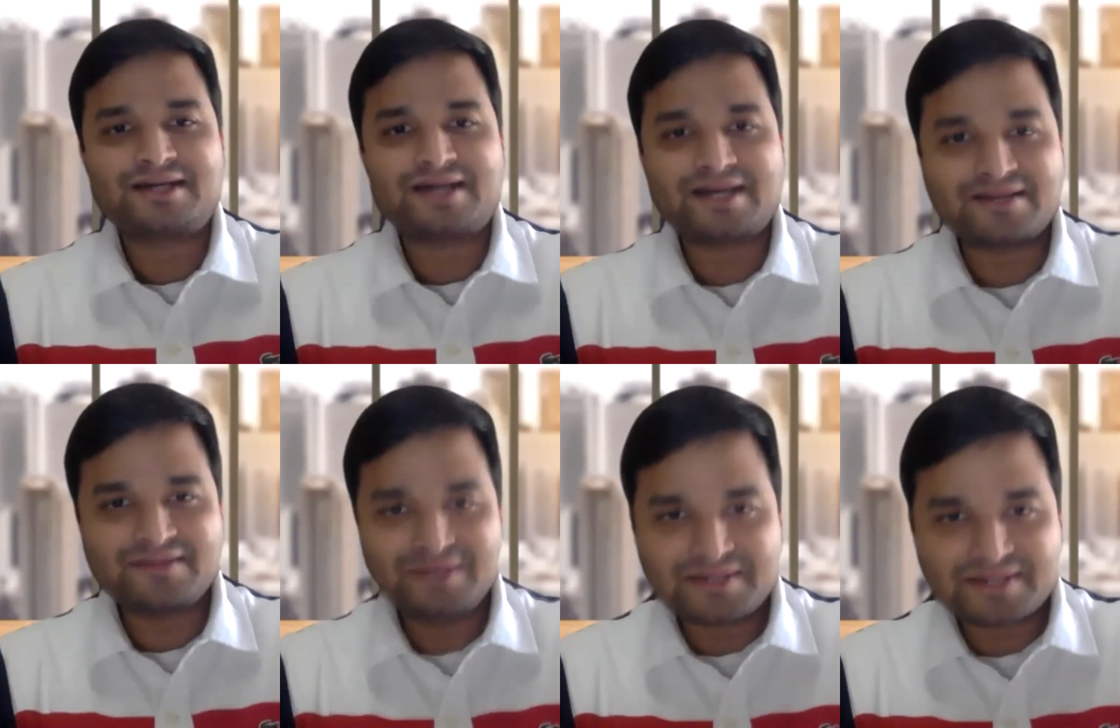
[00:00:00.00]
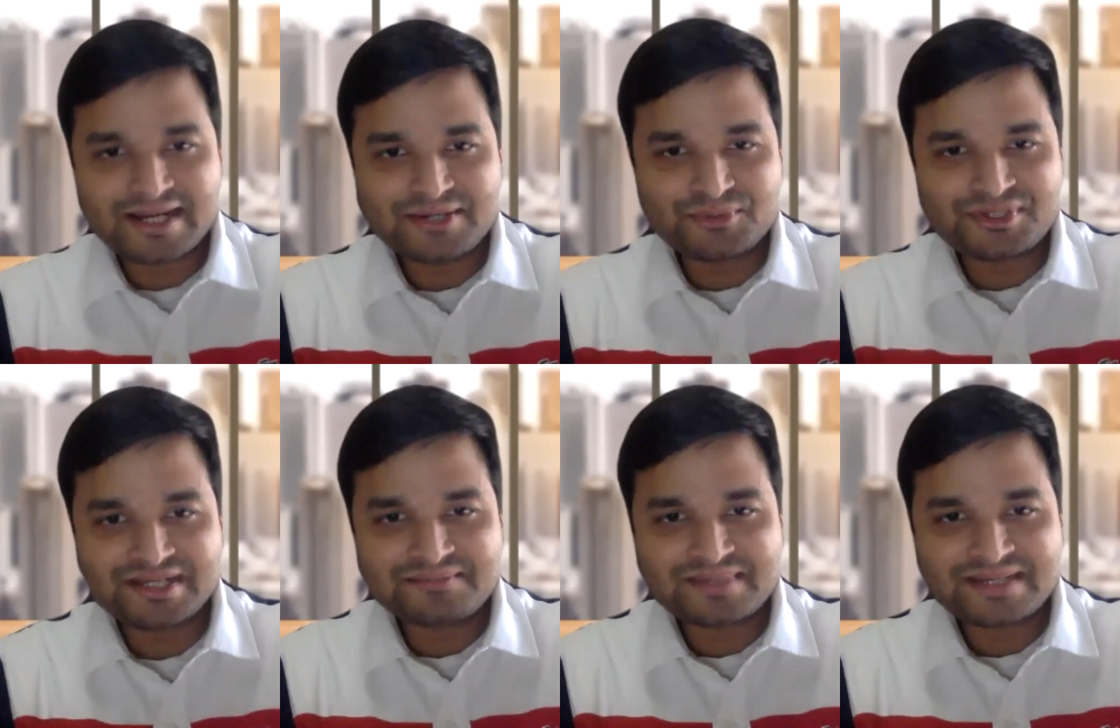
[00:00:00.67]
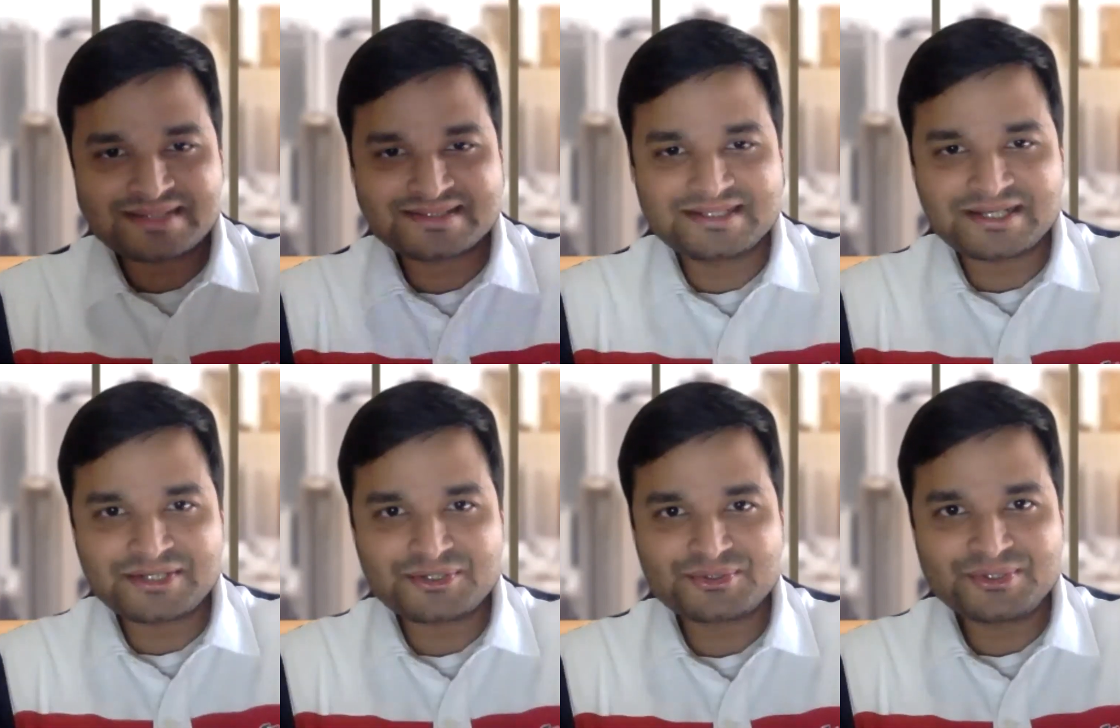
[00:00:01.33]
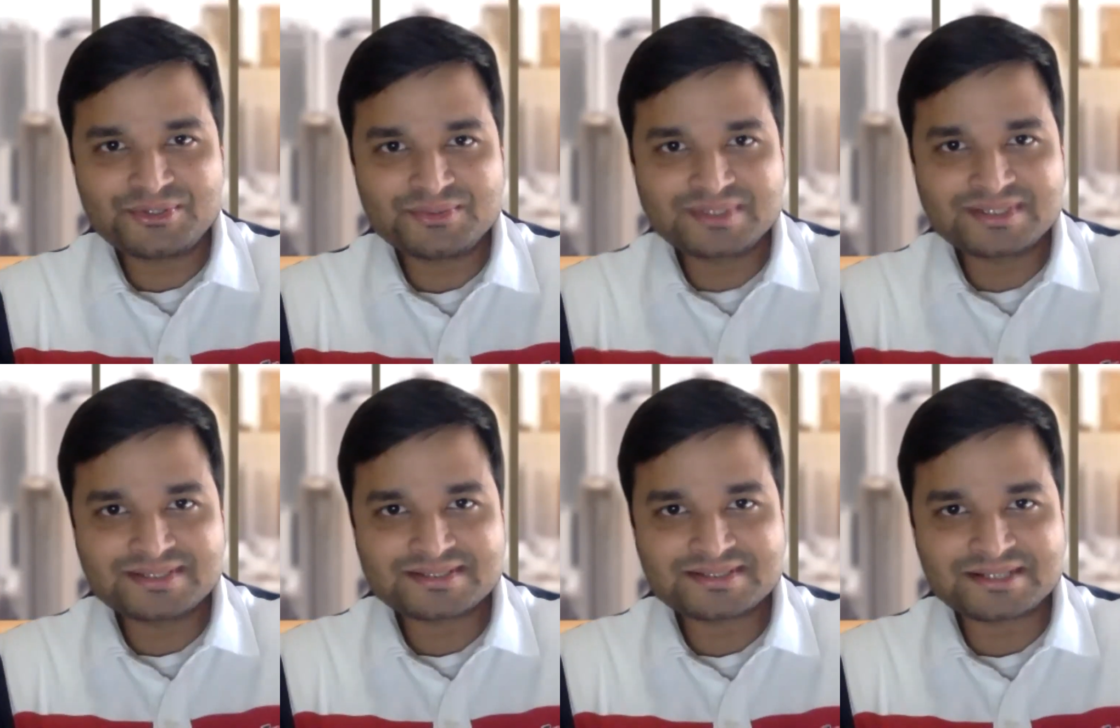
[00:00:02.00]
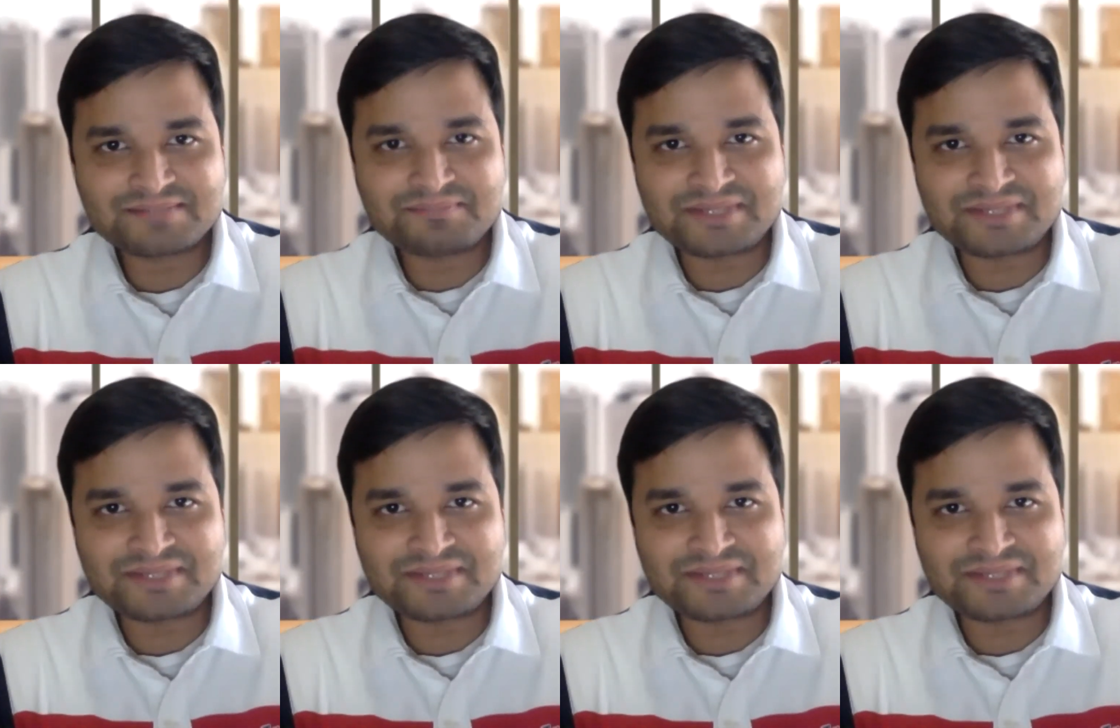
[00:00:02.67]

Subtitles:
I will try to share my screen and show you a